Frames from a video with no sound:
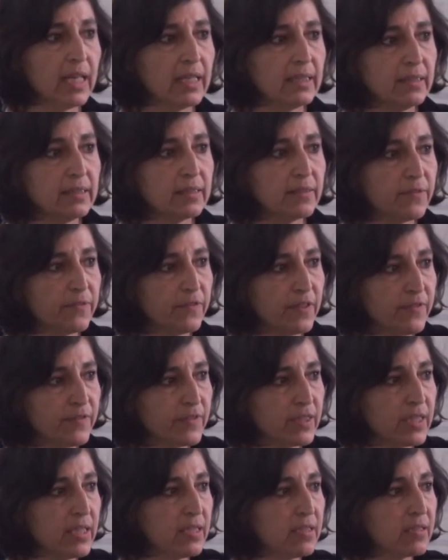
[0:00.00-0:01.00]
and in the
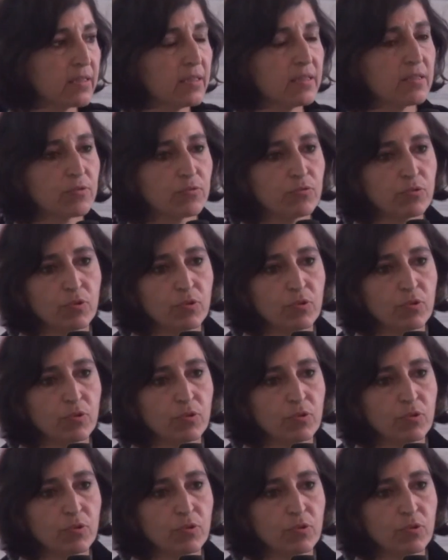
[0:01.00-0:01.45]
50s, this